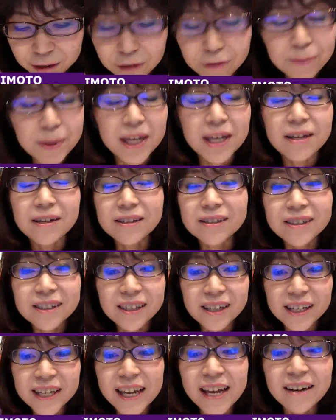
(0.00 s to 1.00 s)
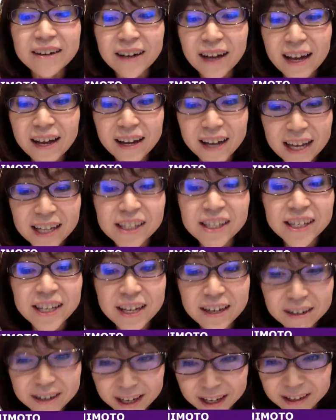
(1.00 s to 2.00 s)
be the
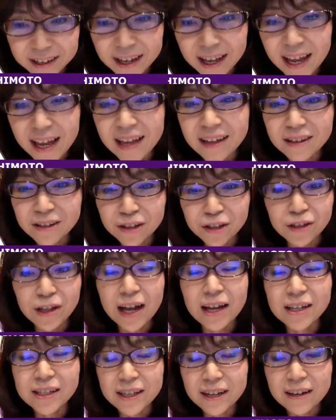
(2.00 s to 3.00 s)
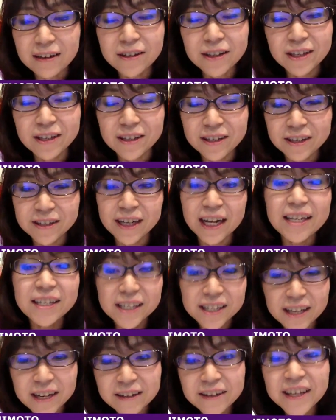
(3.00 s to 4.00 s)
engineering, and I selected the
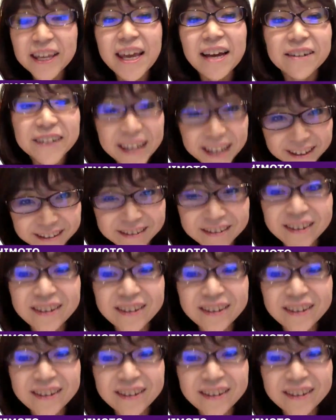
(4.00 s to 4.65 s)
engineering career.